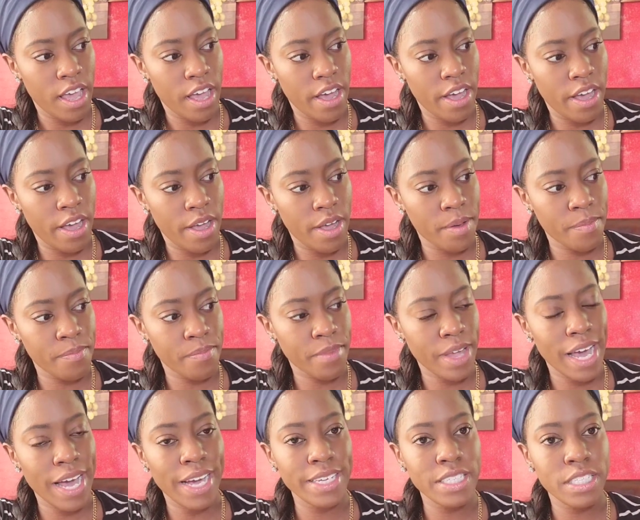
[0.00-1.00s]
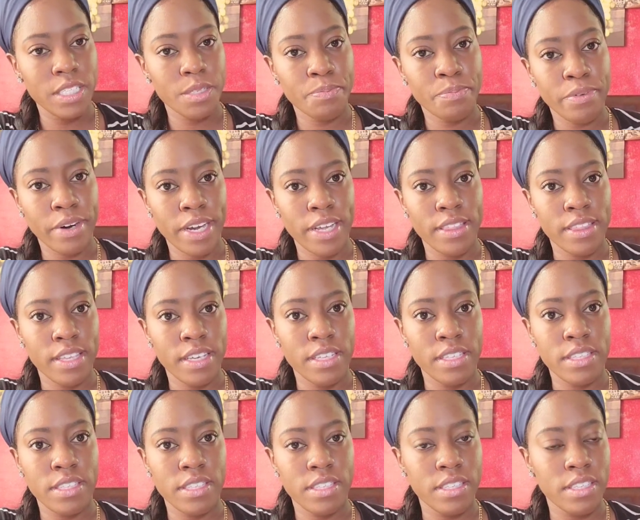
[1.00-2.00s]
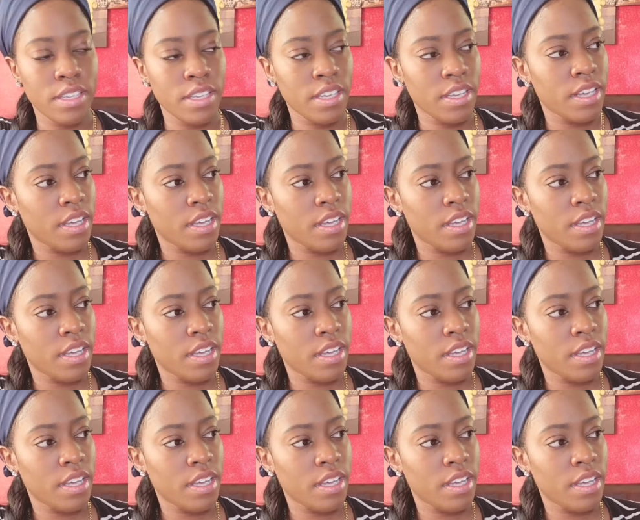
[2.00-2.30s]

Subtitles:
I sprayed this